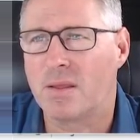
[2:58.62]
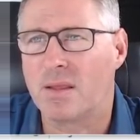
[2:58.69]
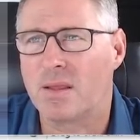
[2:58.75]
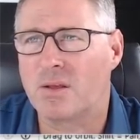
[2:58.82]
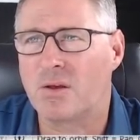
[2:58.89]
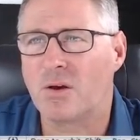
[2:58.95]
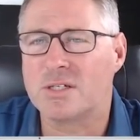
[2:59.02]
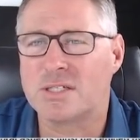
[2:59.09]

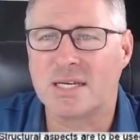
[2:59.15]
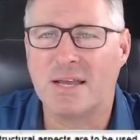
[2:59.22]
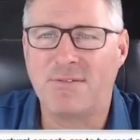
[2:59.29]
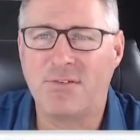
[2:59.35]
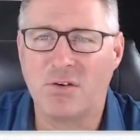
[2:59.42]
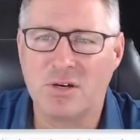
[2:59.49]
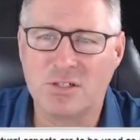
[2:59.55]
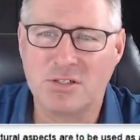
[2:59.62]
Guys, if
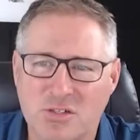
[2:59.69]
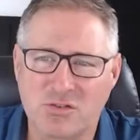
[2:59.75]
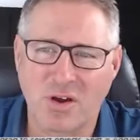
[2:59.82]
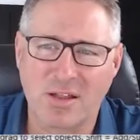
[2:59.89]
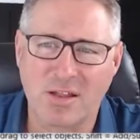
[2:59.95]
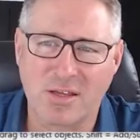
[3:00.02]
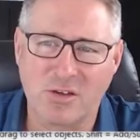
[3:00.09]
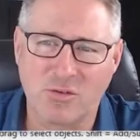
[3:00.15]
you're in
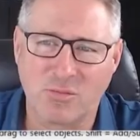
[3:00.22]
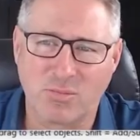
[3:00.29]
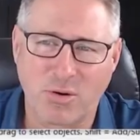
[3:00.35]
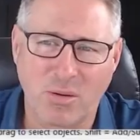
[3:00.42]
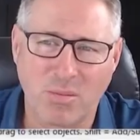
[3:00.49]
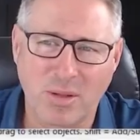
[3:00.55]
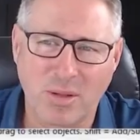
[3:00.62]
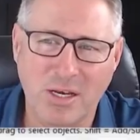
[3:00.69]
Australia, you'll
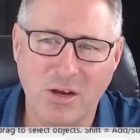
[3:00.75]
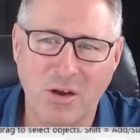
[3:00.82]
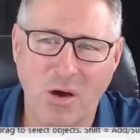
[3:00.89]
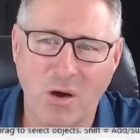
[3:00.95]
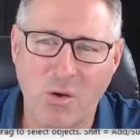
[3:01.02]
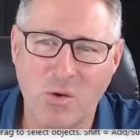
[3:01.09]
probably know